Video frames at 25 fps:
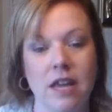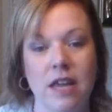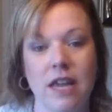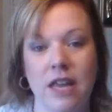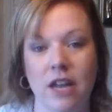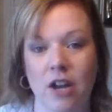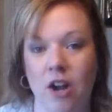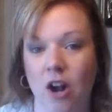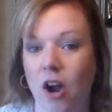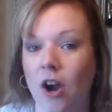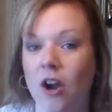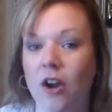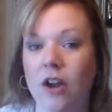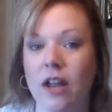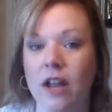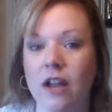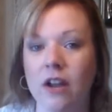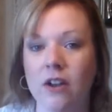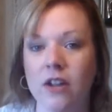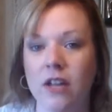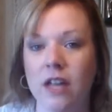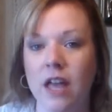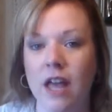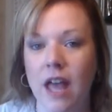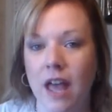In our
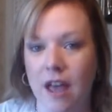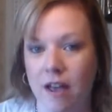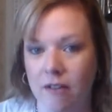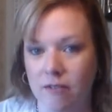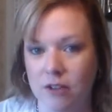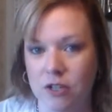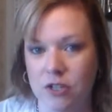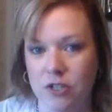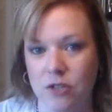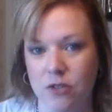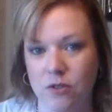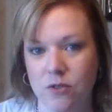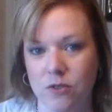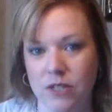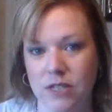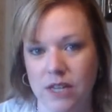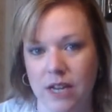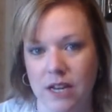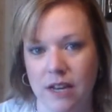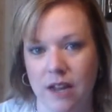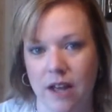area, every Tuesday